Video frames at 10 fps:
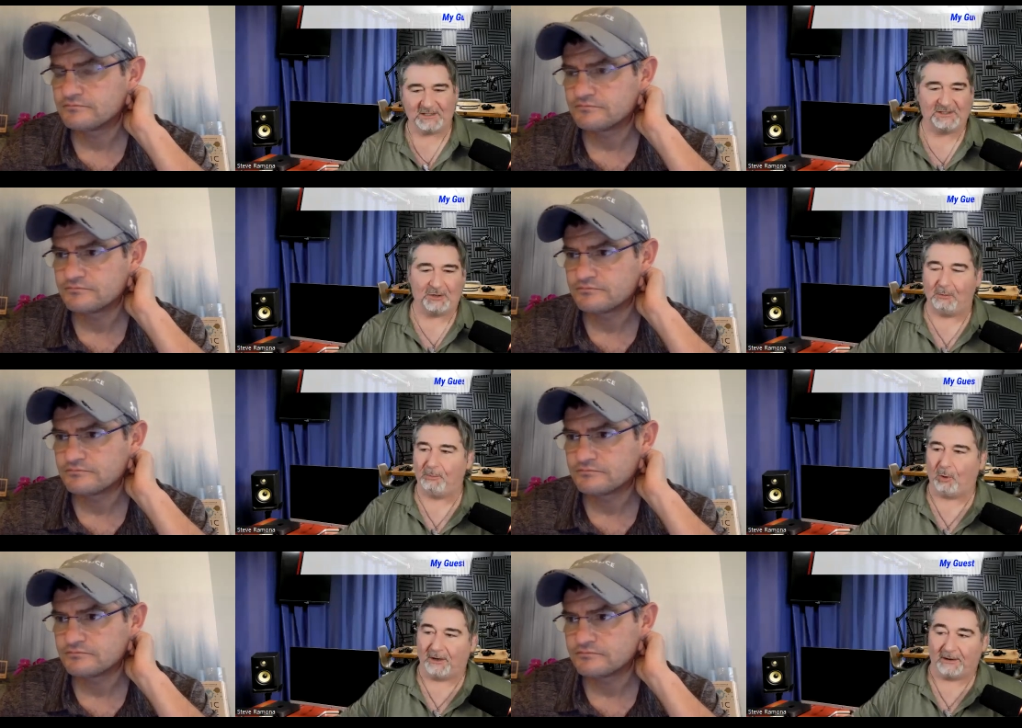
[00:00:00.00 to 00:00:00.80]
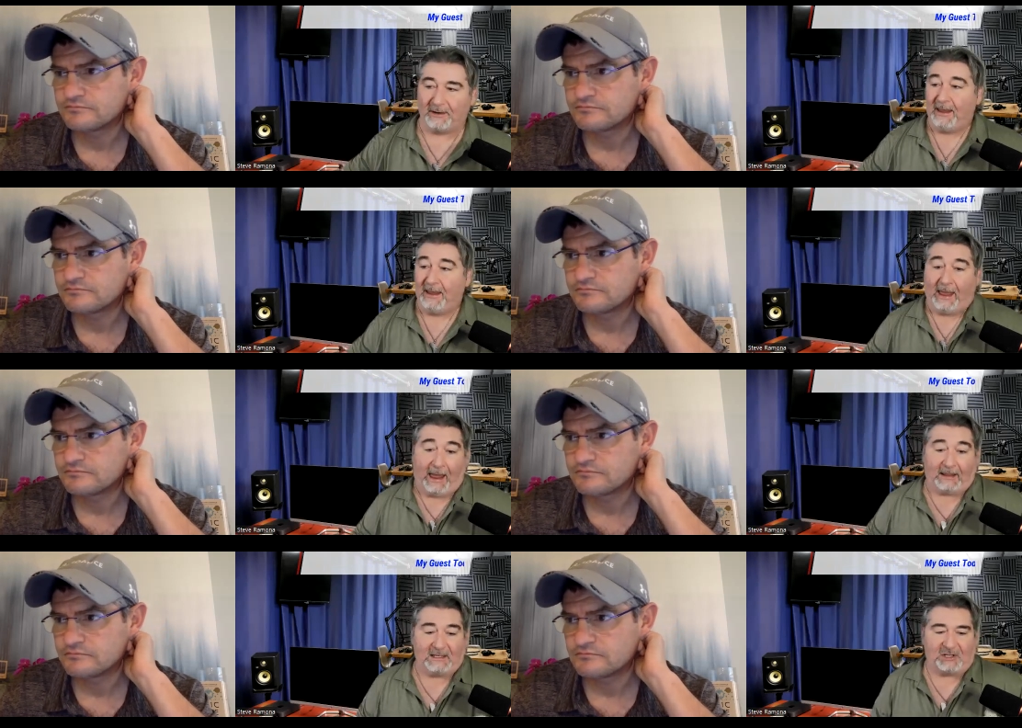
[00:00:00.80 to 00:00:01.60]
Speaker 1: is so important.
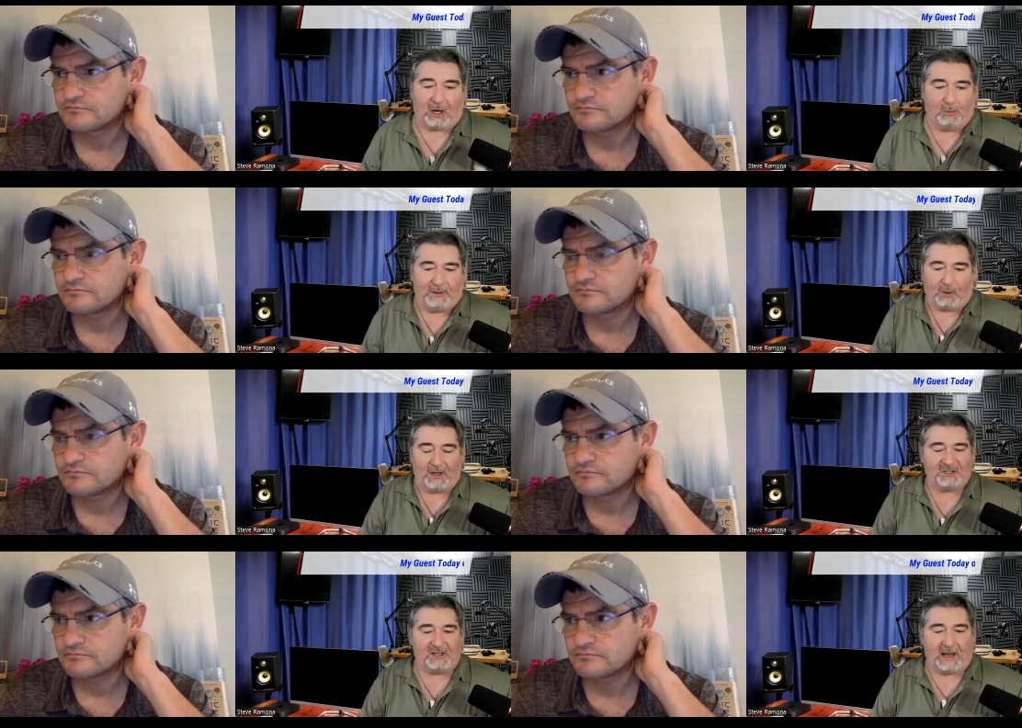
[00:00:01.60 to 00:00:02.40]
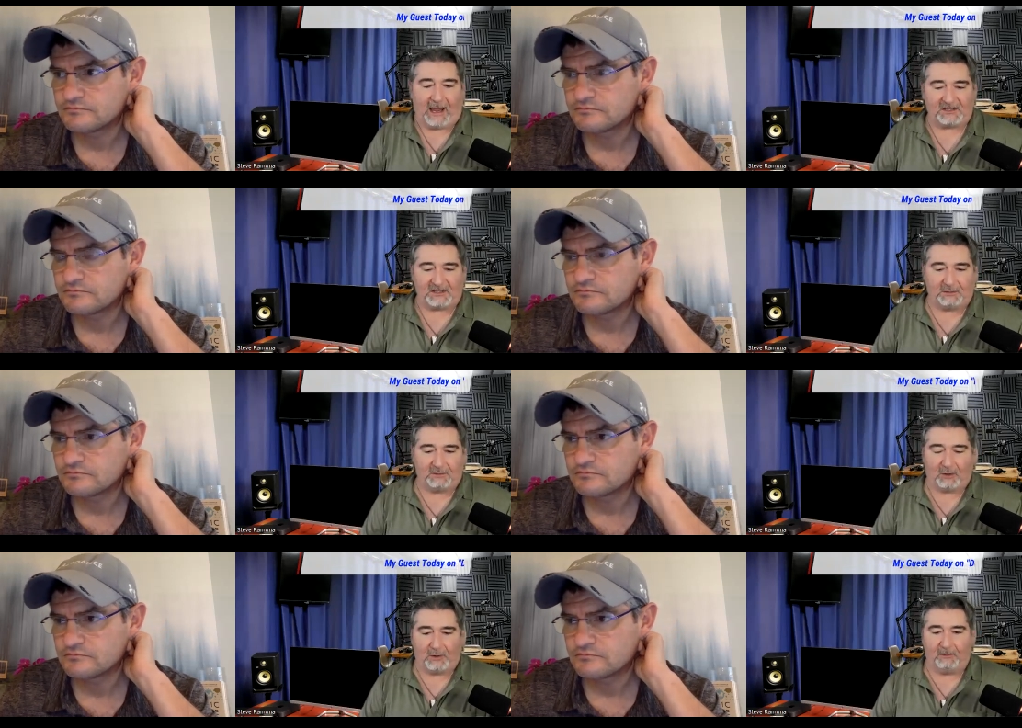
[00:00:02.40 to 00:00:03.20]
And let's start with the question I asked you in
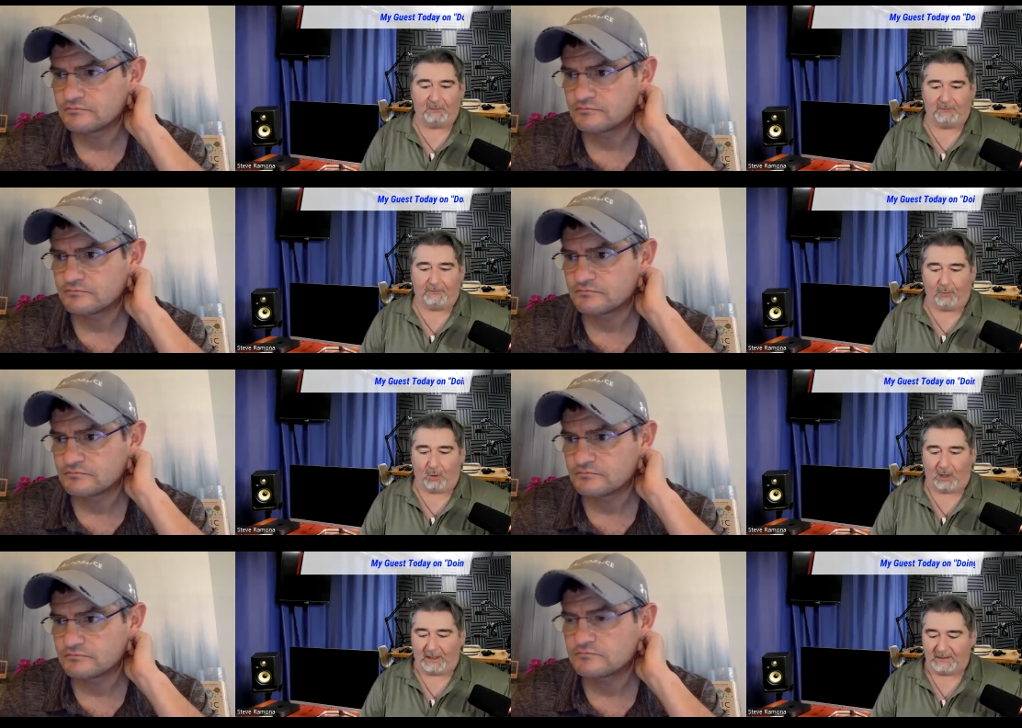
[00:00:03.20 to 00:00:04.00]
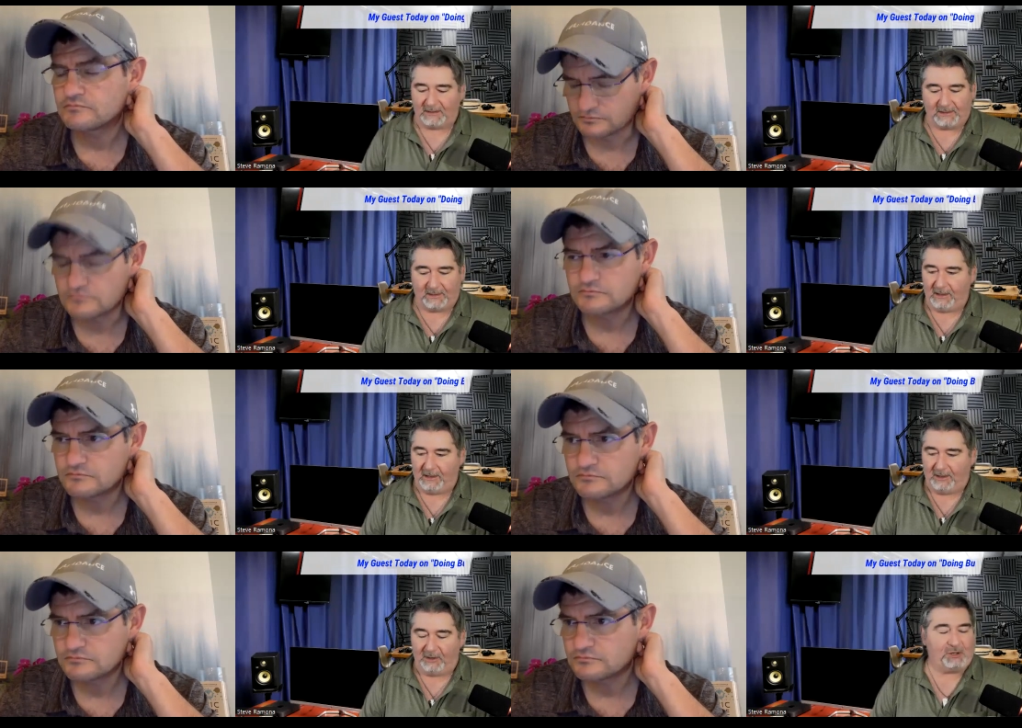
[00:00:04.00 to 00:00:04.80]
the green room before is
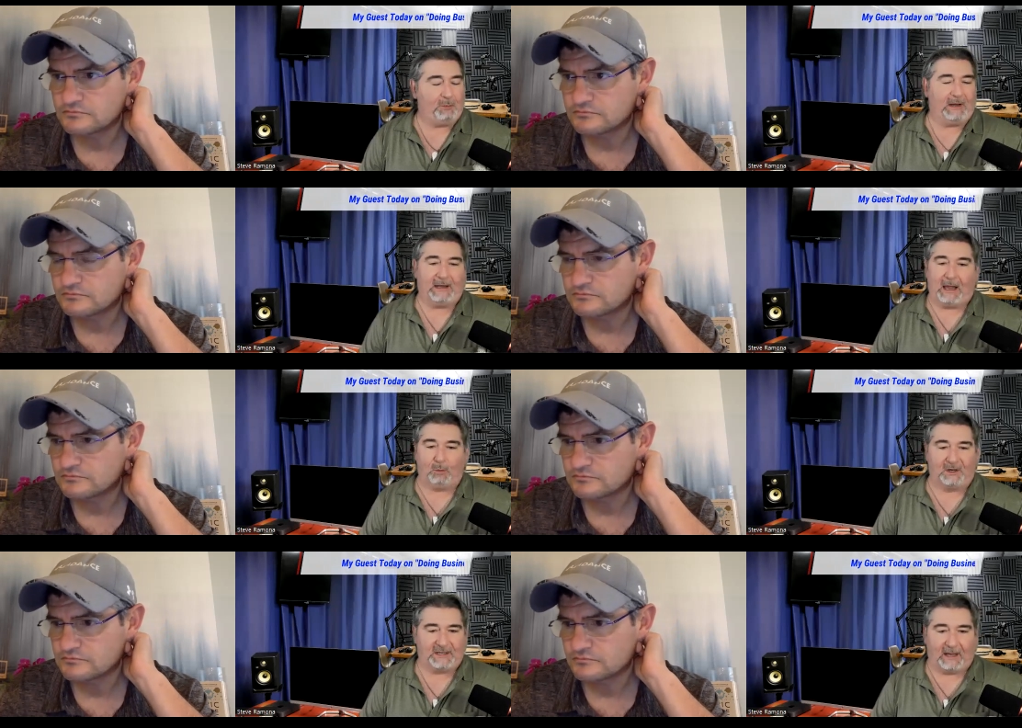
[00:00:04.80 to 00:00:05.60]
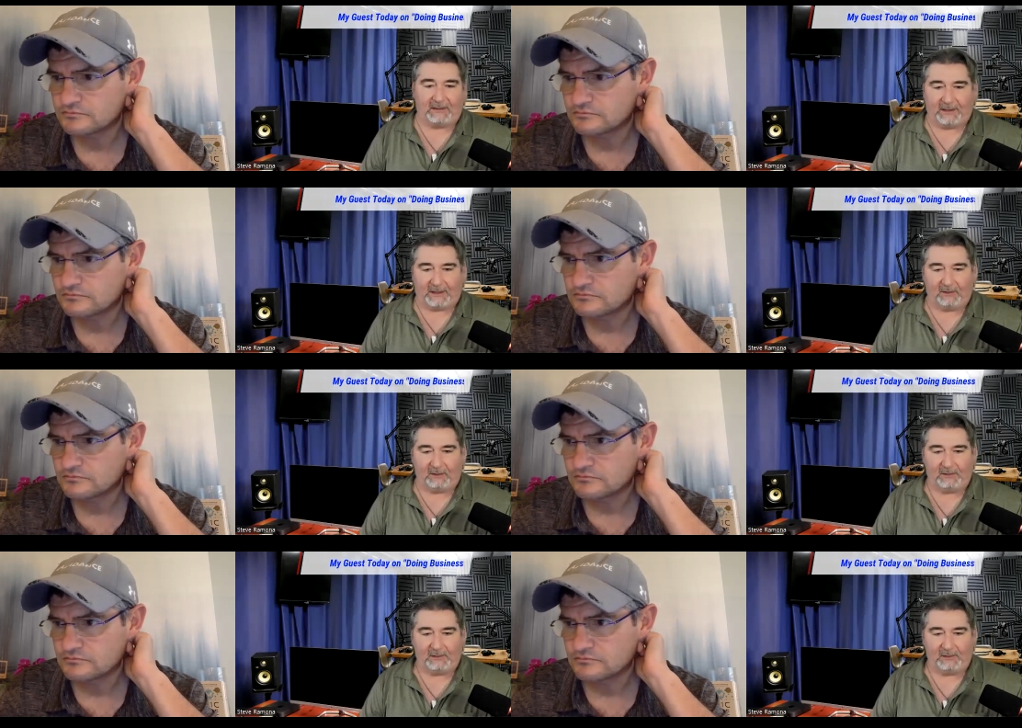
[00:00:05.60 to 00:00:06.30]
there's so many networks out there.